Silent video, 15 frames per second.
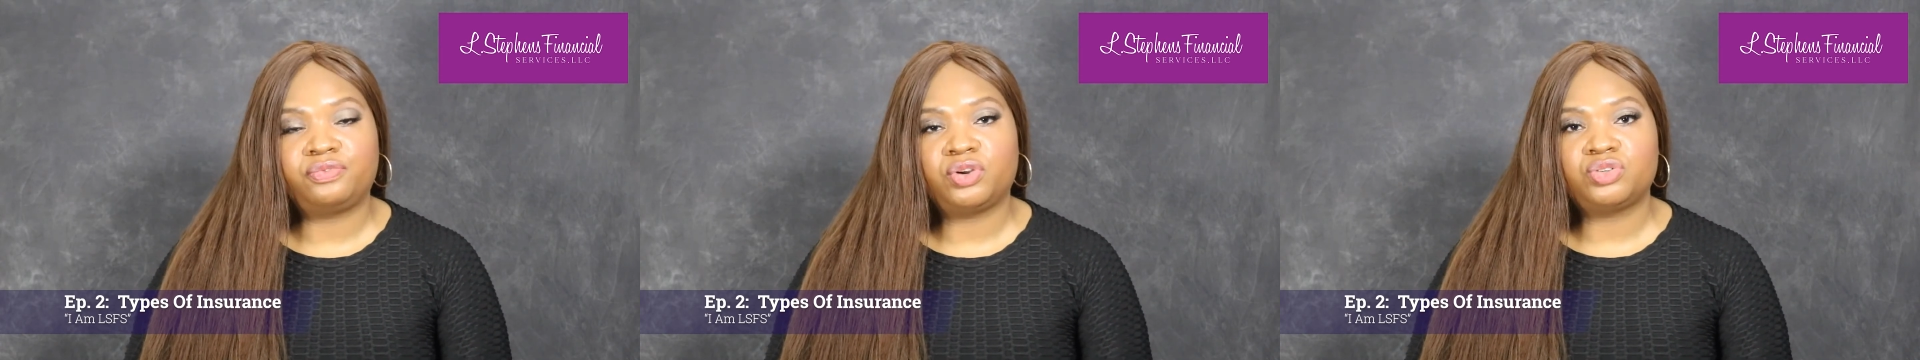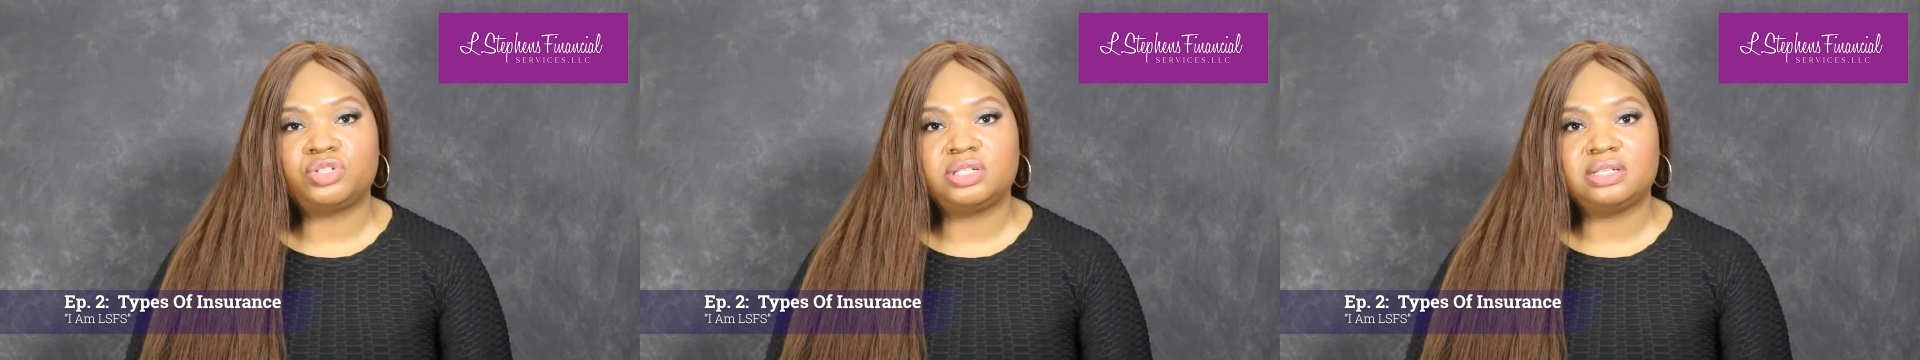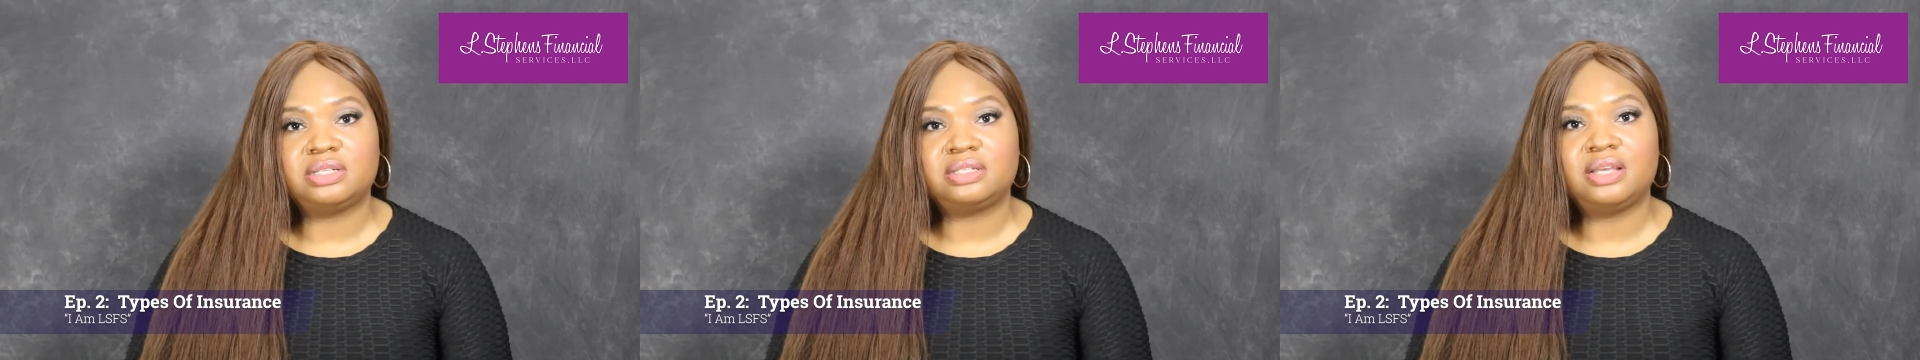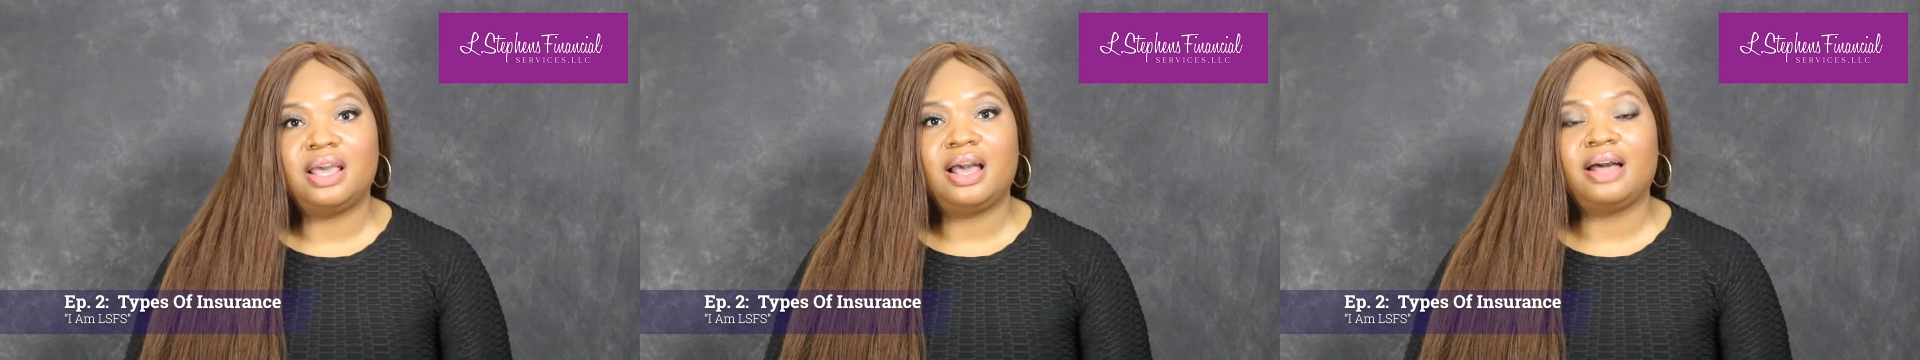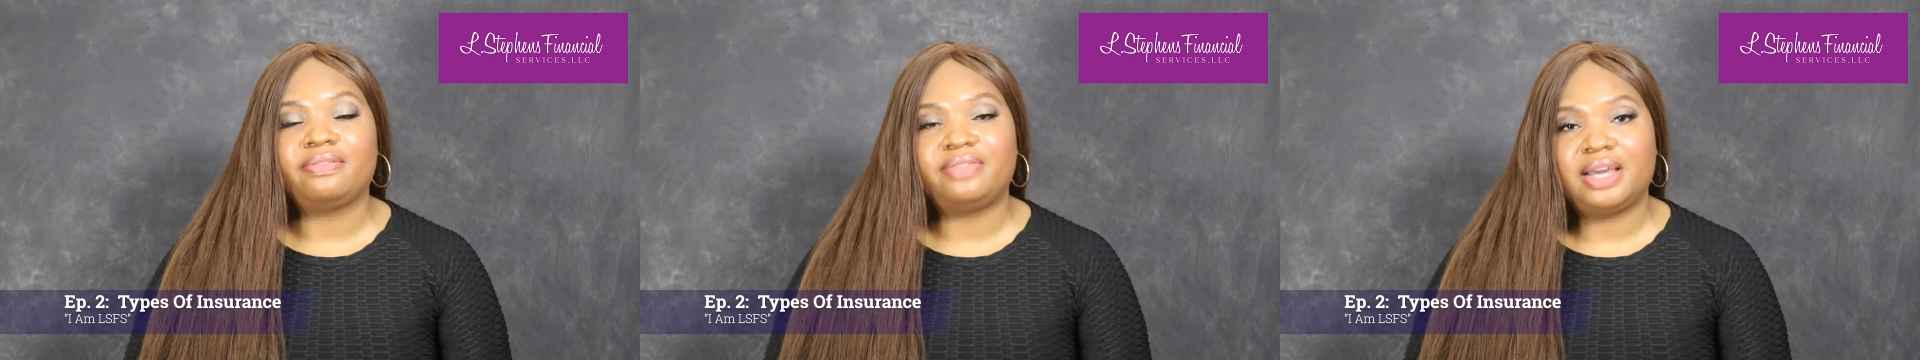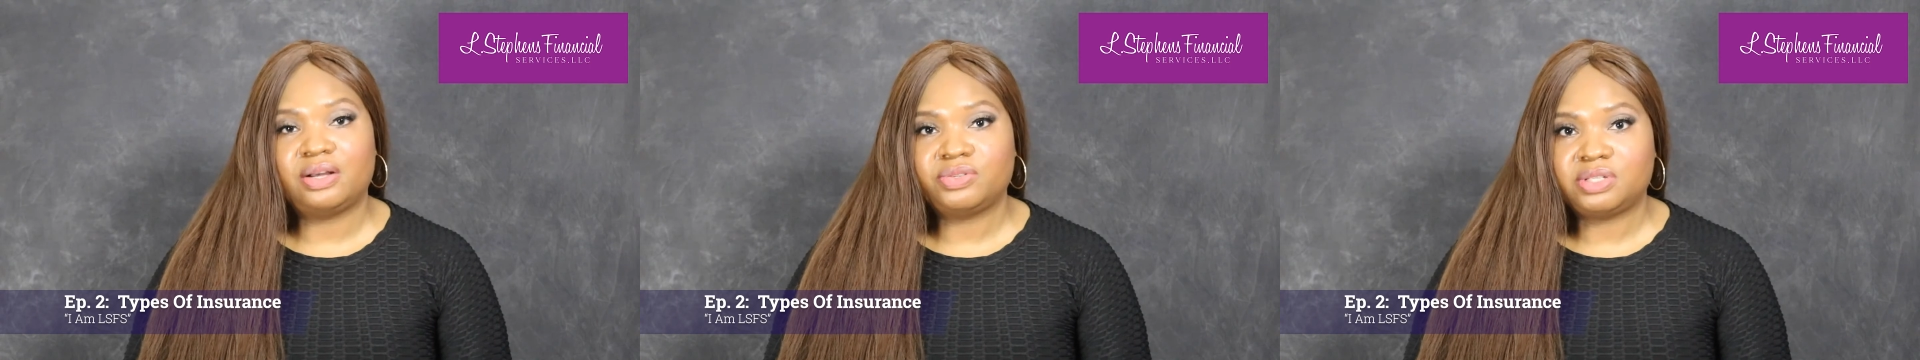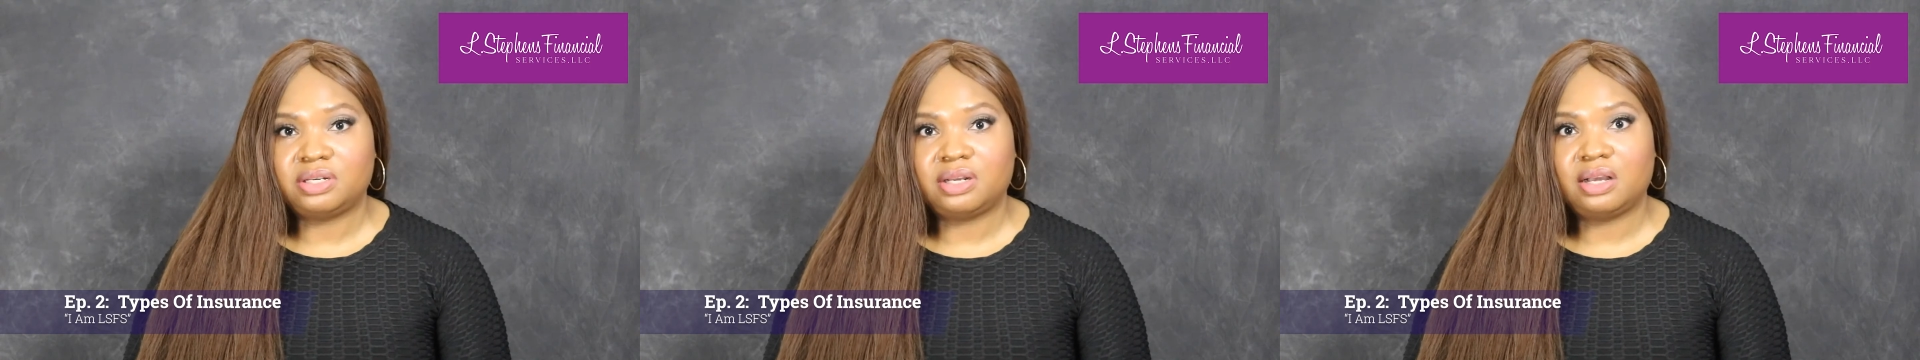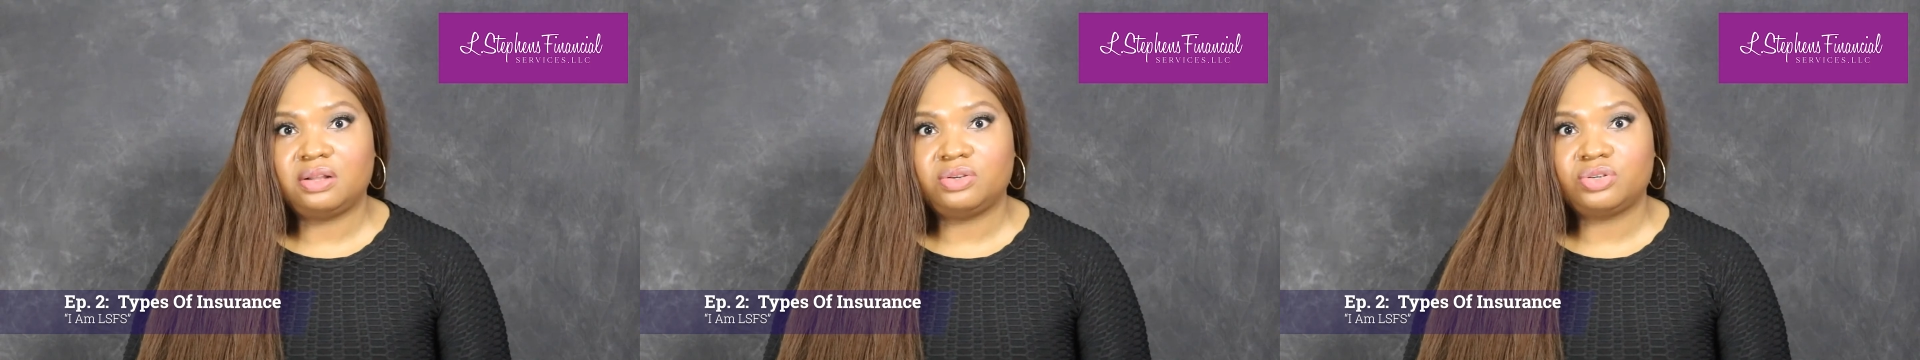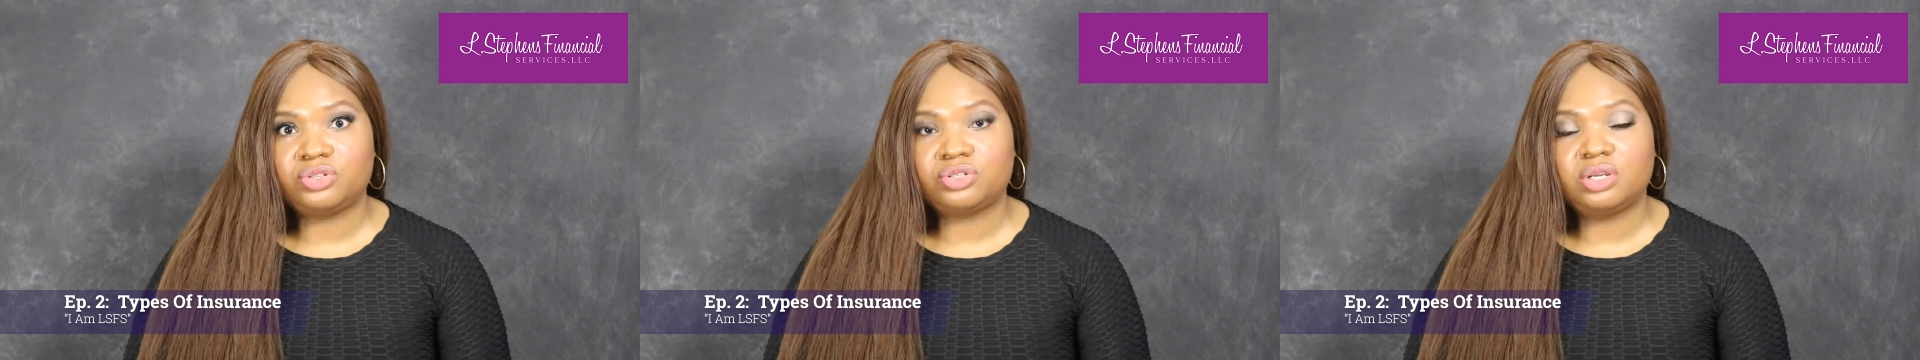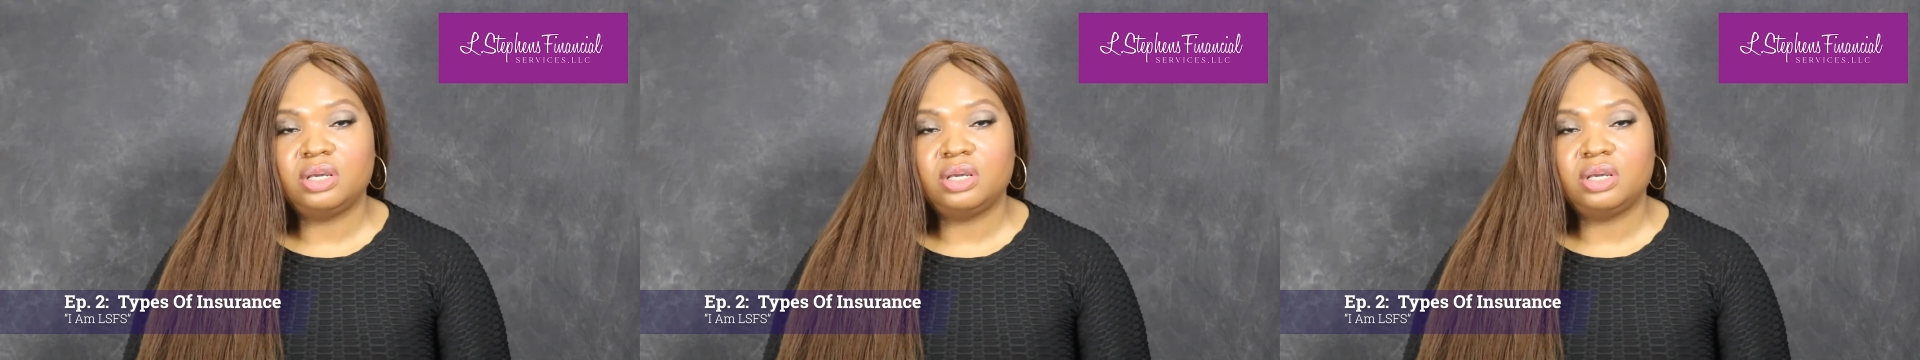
versus $1,000.